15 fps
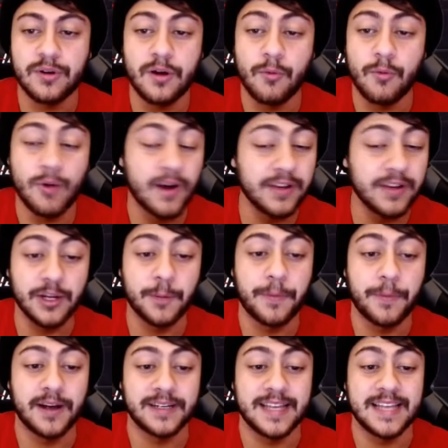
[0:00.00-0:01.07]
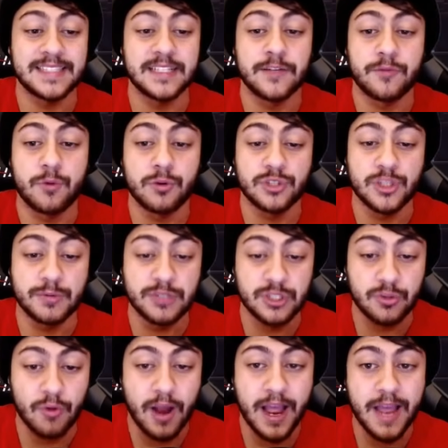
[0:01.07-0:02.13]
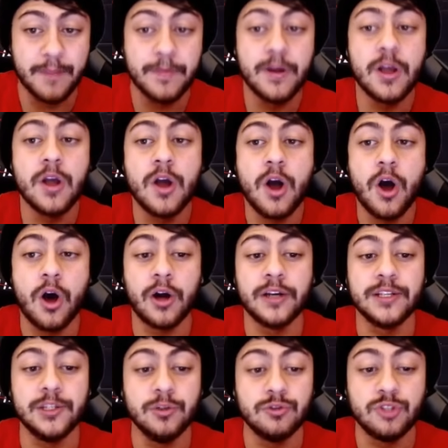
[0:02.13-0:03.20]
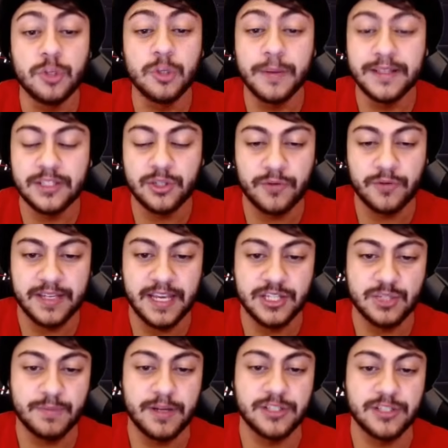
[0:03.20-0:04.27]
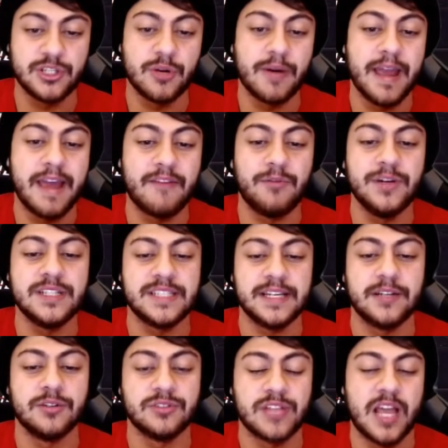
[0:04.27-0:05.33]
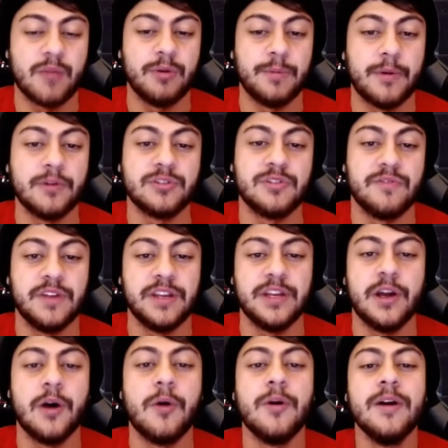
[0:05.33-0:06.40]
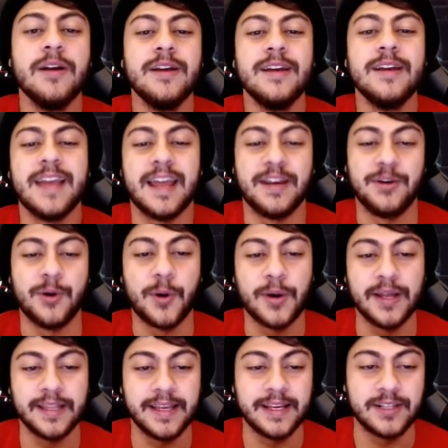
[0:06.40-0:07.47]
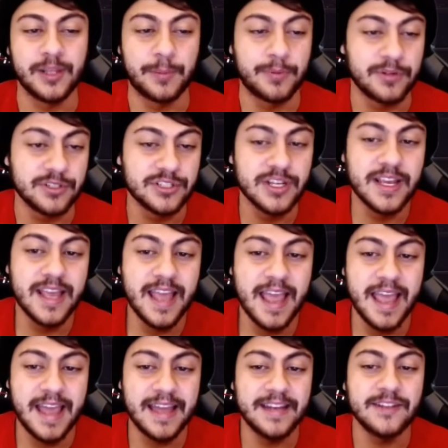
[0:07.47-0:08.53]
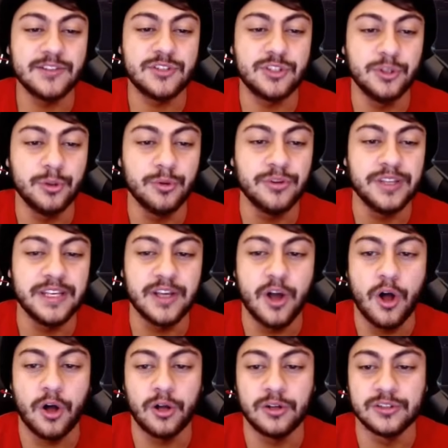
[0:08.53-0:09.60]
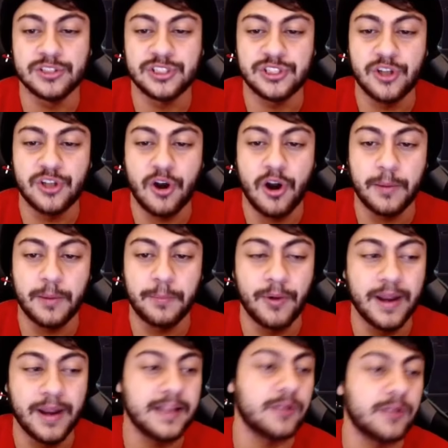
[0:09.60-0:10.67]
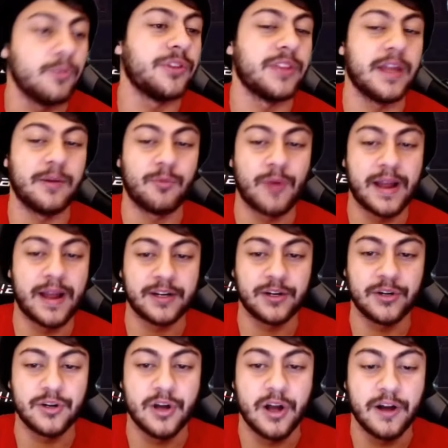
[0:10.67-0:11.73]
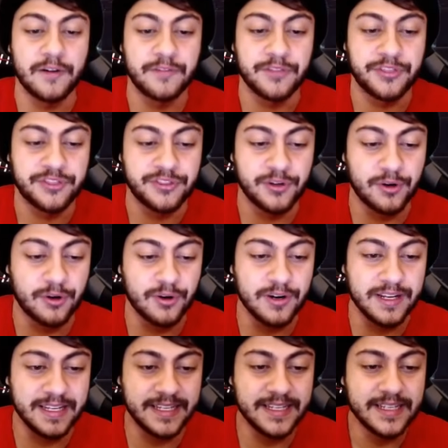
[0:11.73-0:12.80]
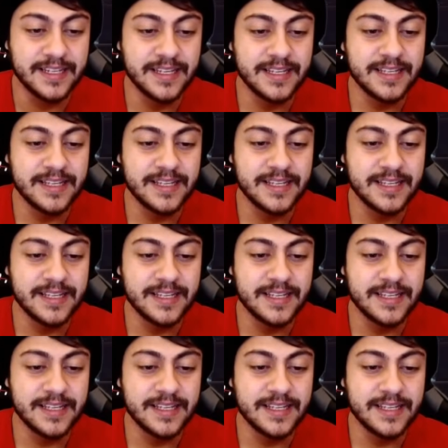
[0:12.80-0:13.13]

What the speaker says: wherever you get your podcast, and of course, subscribe on YouTube. Hit the notification bell so you know every single time we post a video. And your LA Clippers head to the All-Star break with a record of 36-17.